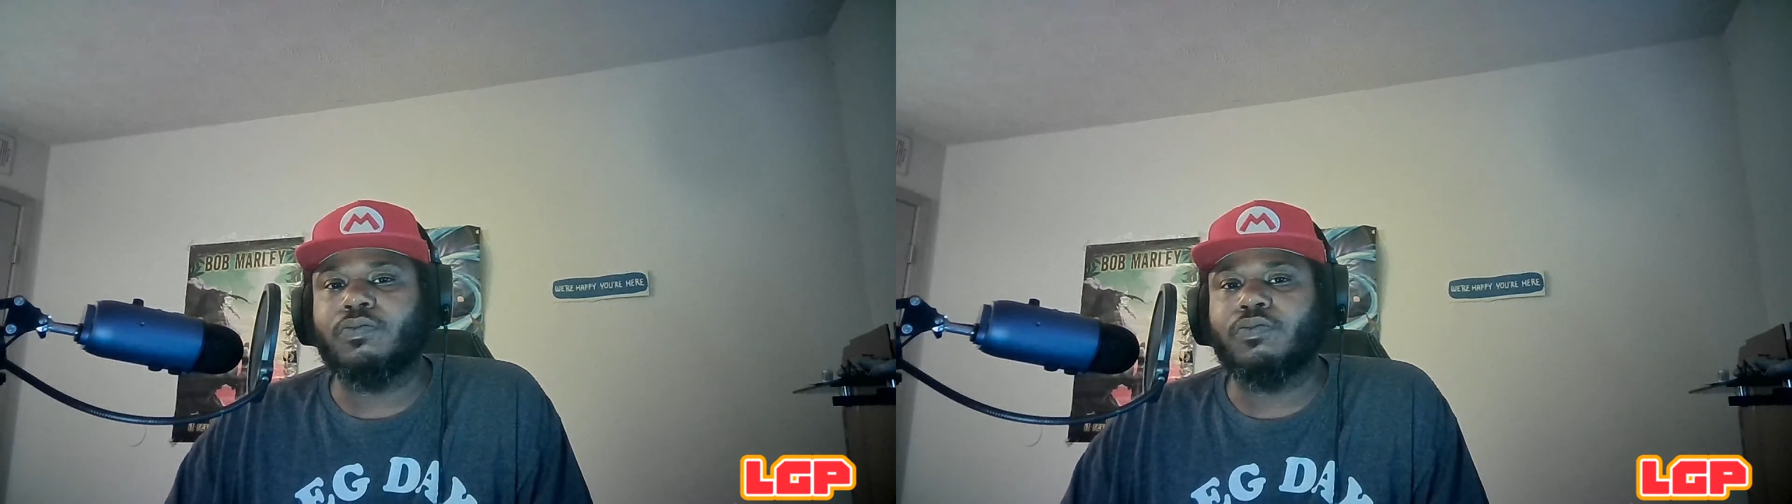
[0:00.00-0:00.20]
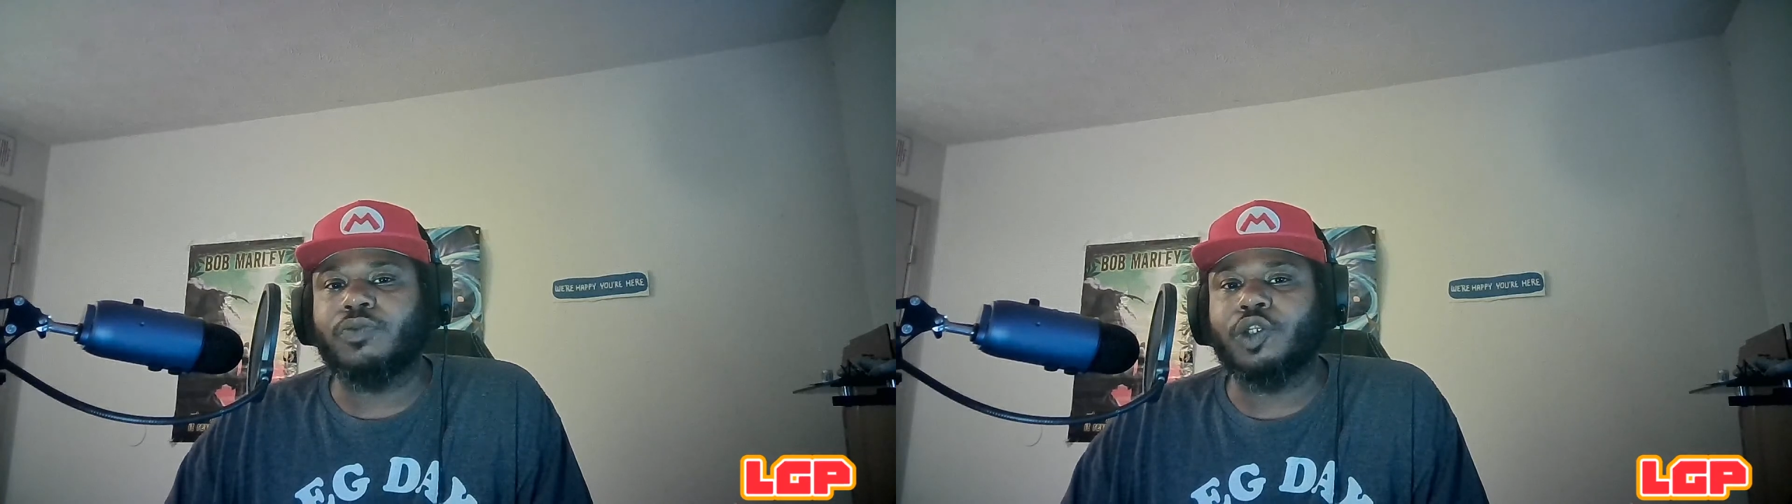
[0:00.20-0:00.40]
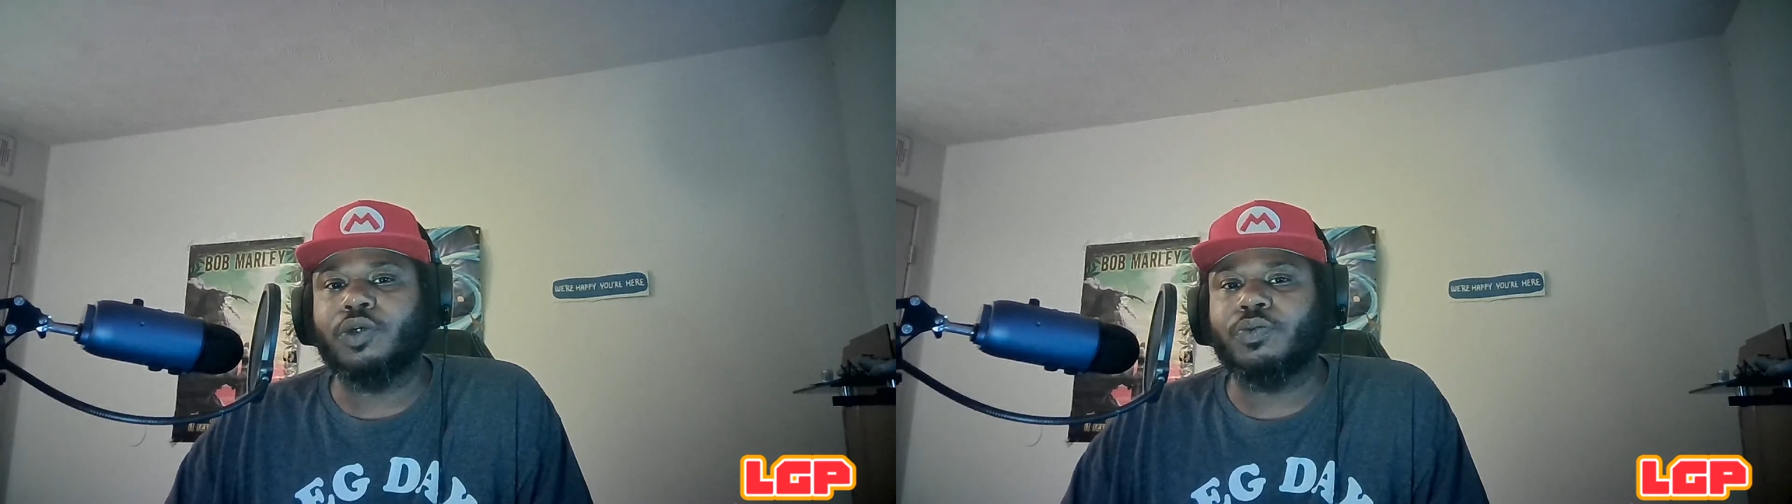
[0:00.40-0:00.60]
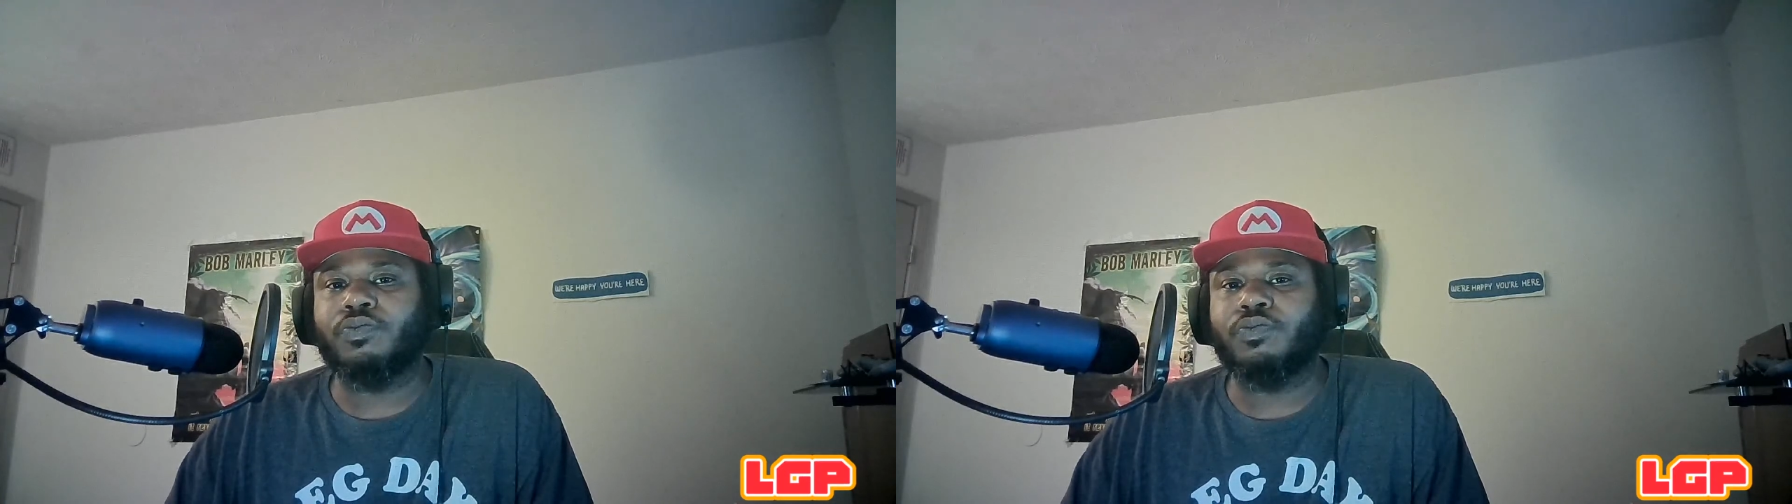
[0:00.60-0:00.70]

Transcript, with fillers: you know,